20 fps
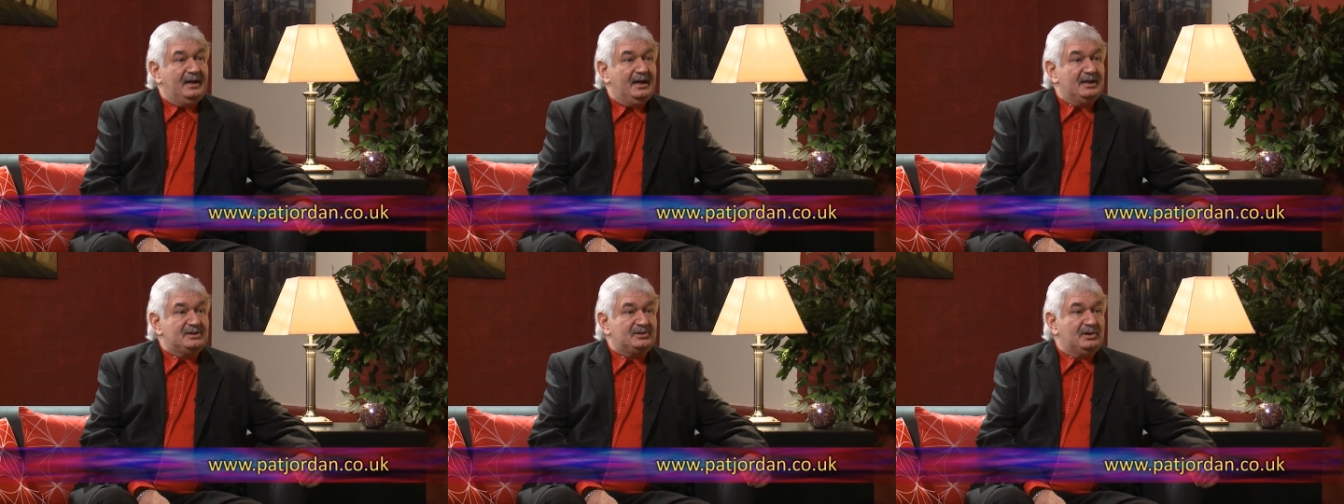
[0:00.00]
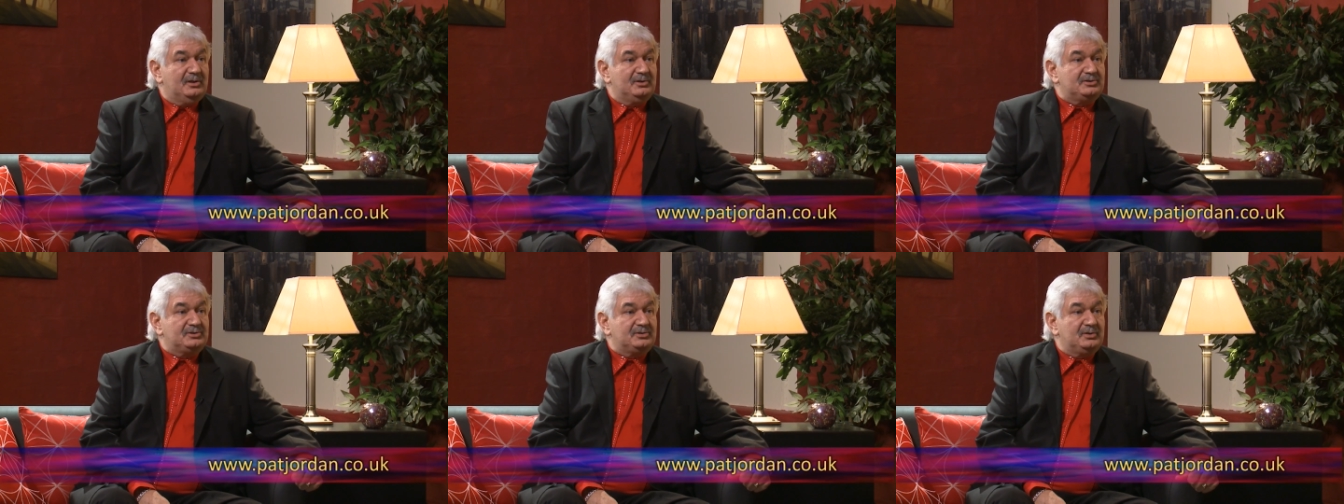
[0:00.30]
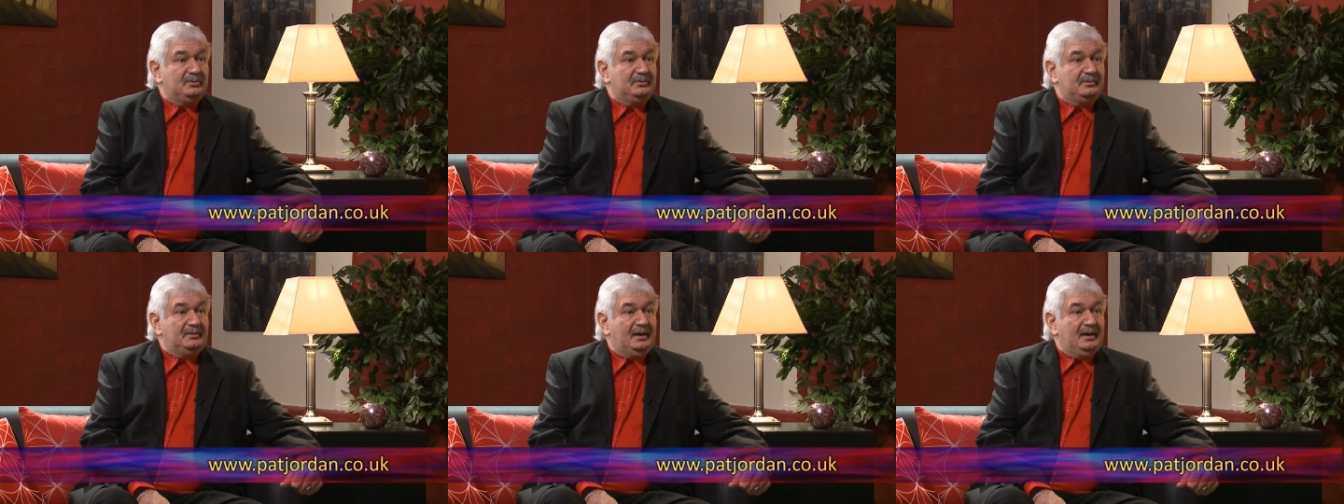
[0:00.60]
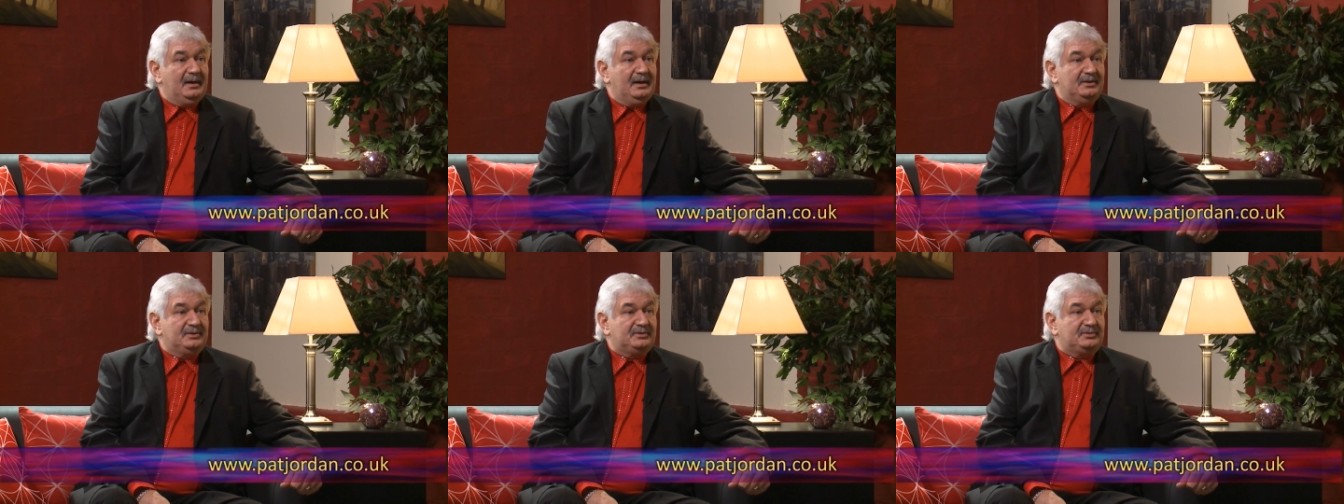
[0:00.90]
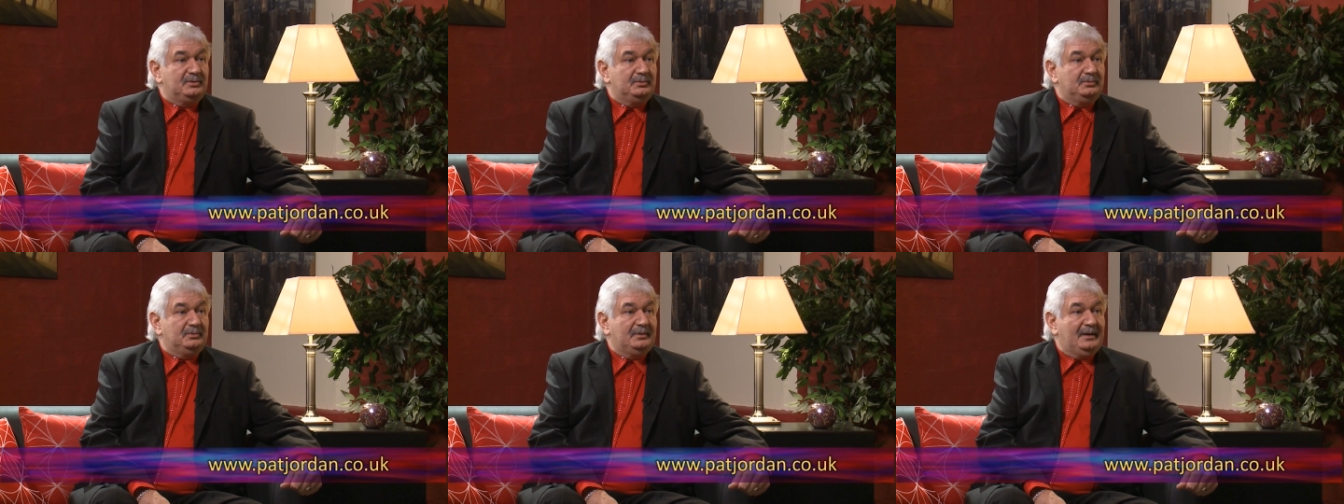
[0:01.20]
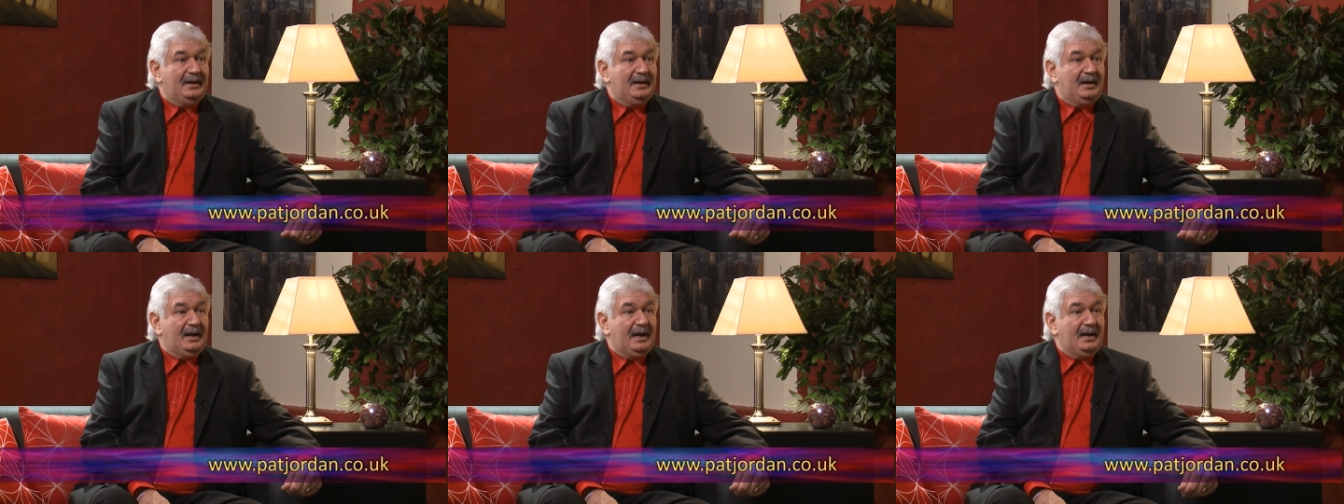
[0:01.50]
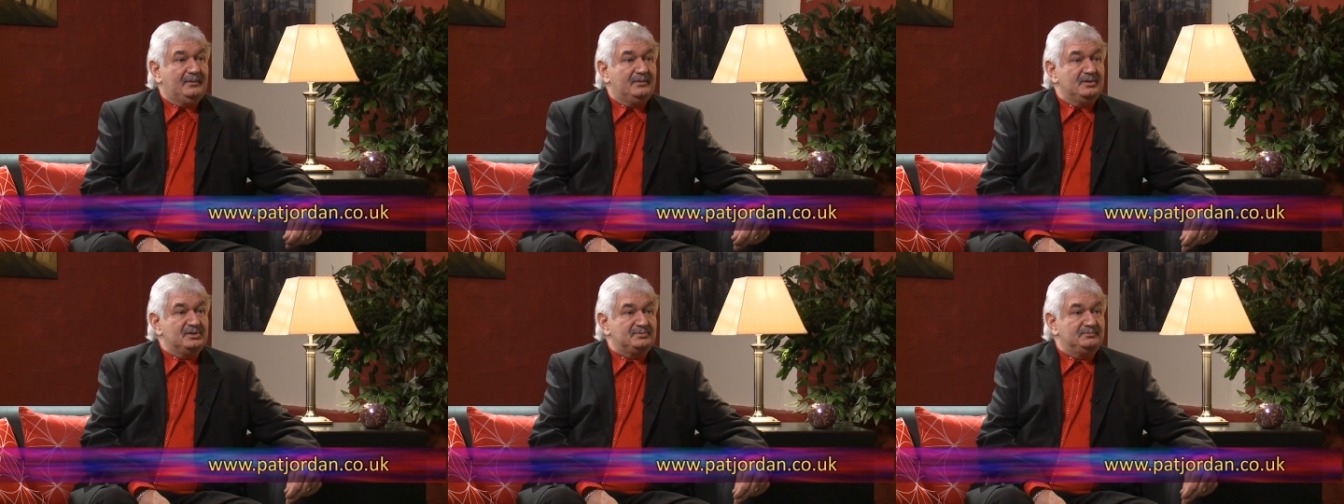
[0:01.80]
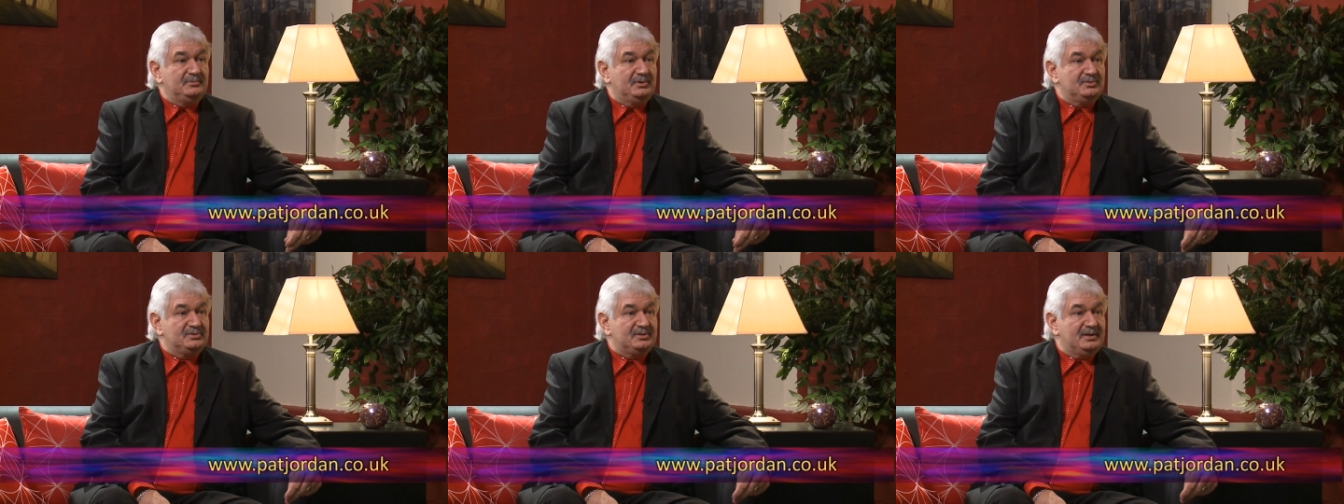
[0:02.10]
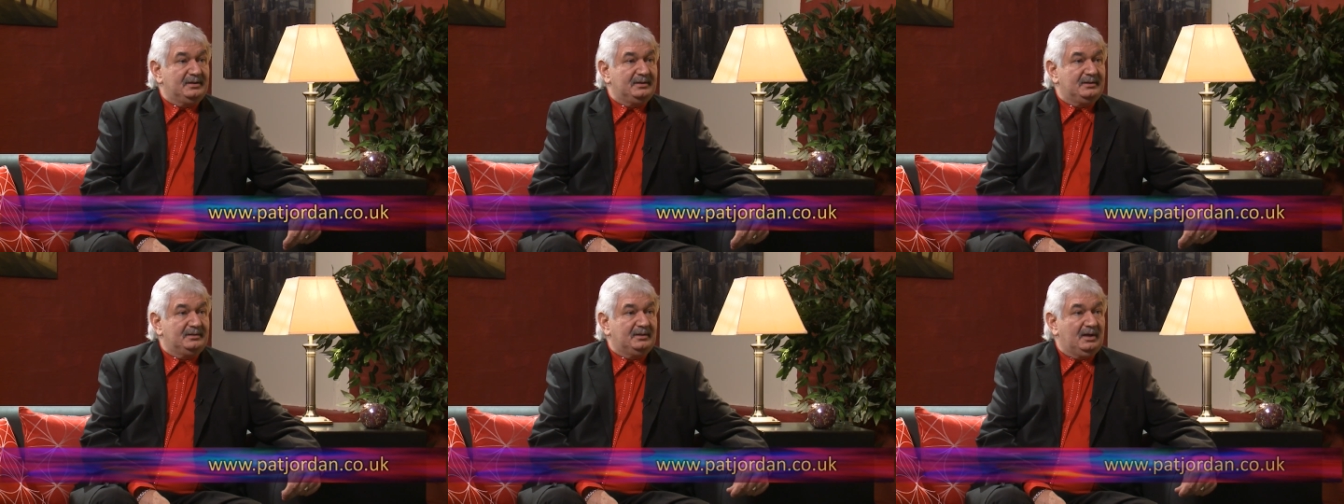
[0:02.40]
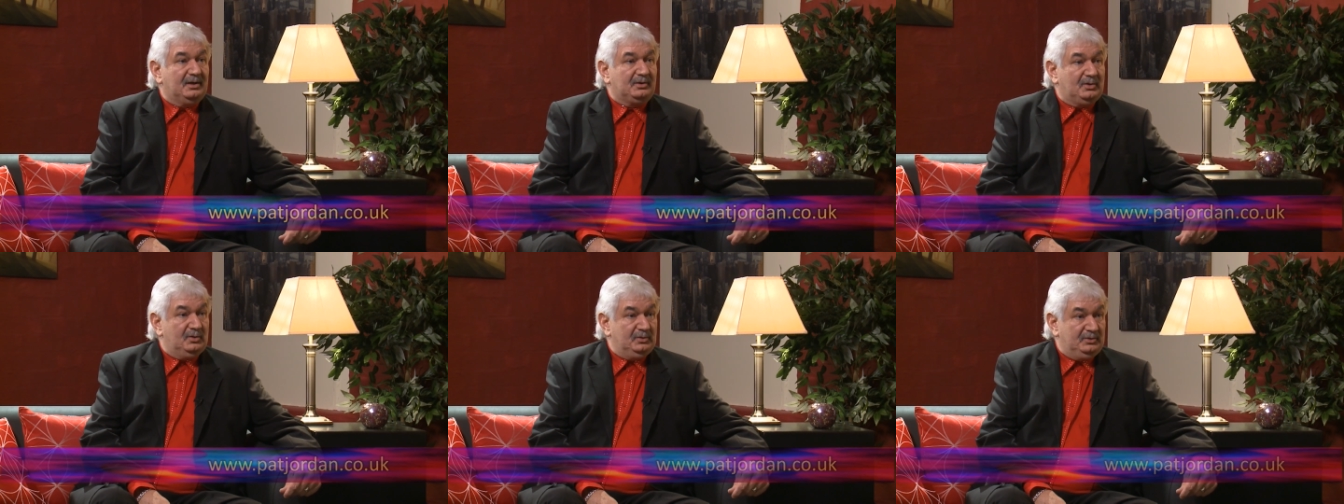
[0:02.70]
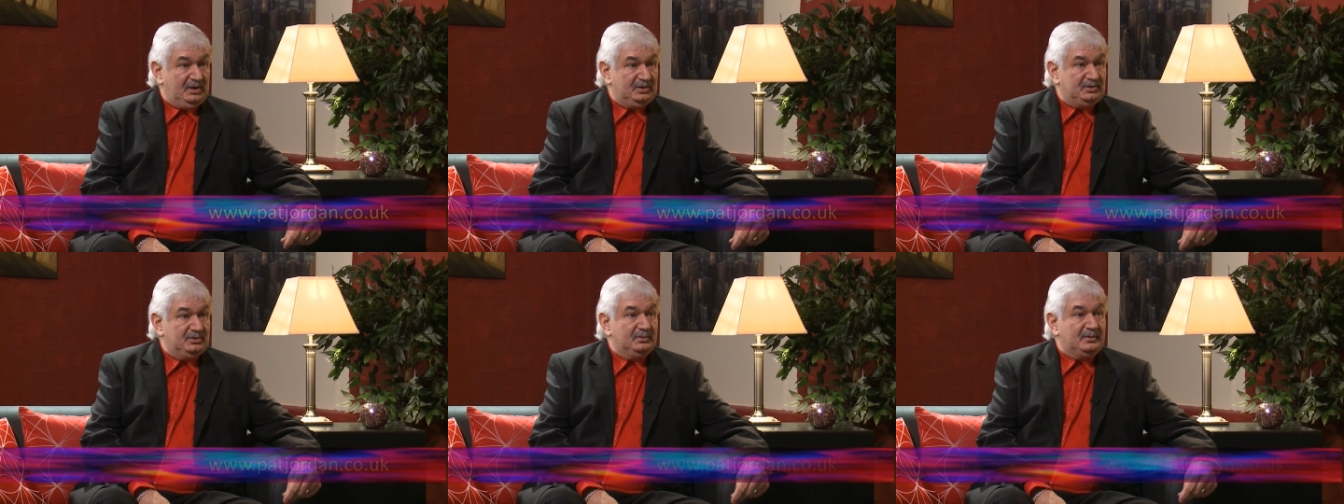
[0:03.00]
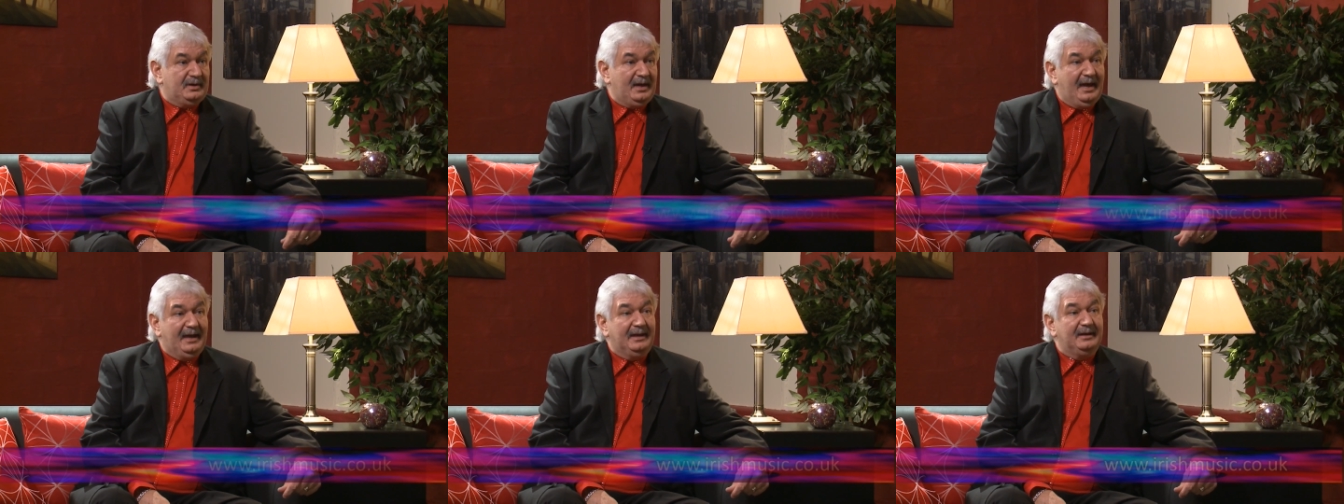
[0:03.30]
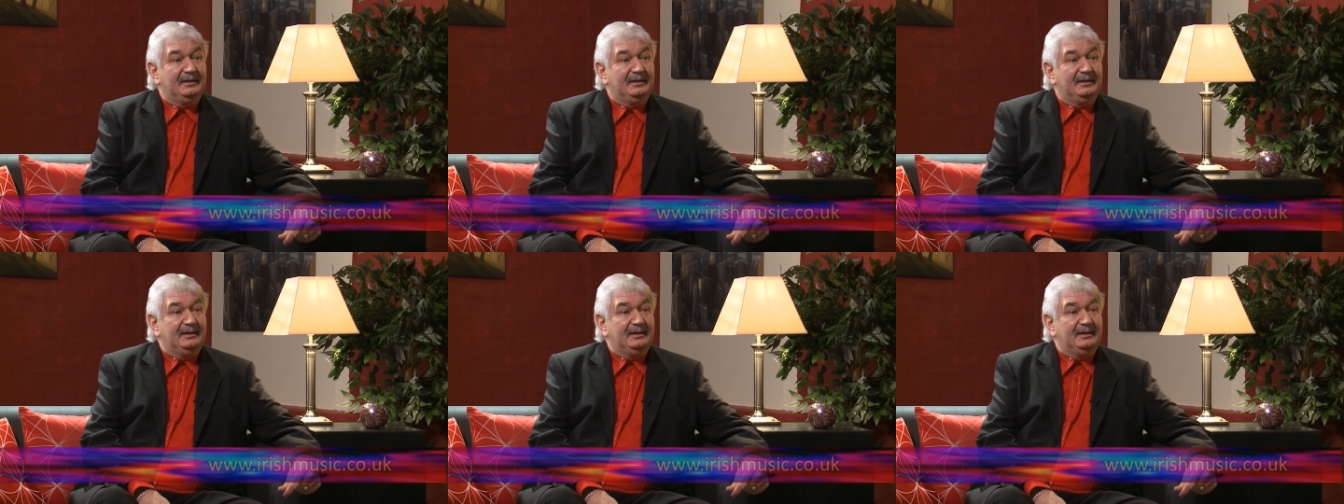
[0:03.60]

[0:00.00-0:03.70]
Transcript: It's also uh, through uh, irishmusic.co.uk.